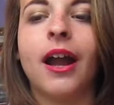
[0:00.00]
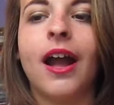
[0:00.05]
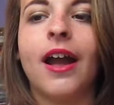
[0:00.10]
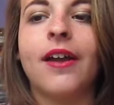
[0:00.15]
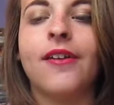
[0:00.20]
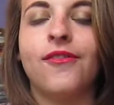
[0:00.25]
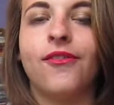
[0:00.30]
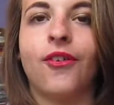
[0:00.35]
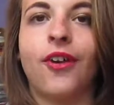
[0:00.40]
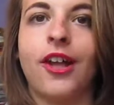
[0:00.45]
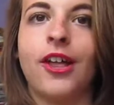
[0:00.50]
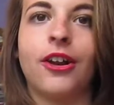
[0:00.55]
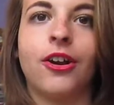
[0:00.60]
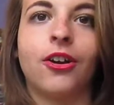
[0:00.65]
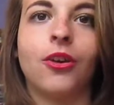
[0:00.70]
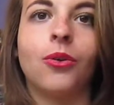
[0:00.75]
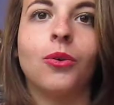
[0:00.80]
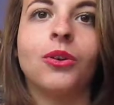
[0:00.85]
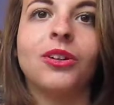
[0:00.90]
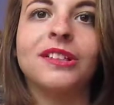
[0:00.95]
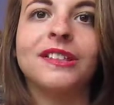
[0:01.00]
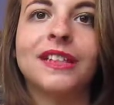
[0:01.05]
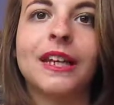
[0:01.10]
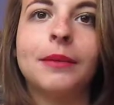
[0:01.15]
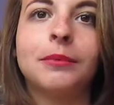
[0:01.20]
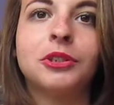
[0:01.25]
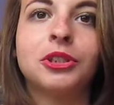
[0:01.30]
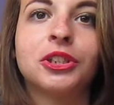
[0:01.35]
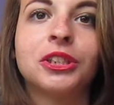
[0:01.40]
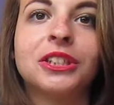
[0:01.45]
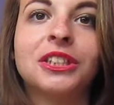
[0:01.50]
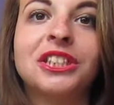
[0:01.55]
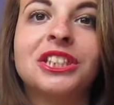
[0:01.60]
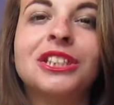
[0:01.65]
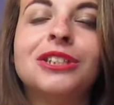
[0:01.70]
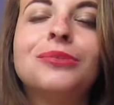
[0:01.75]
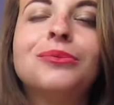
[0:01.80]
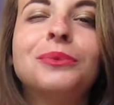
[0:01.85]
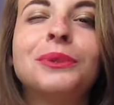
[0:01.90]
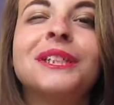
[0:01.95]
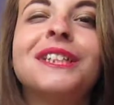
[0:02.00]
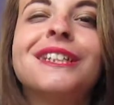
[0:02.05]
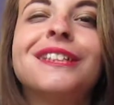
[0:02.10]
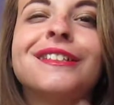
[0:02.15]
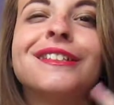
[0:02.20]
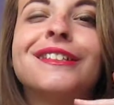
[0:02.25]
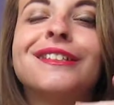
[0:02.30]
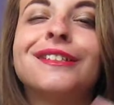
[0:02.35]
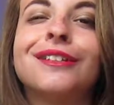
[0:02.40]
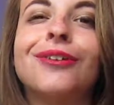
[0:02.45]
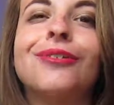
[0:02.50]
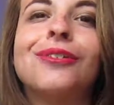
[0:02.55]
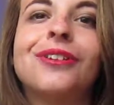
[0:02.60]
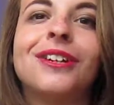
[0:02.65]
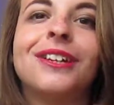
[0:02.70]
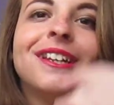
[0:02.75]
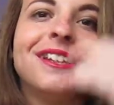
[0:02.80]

I have read her Horrorscape trilogy, which is so good.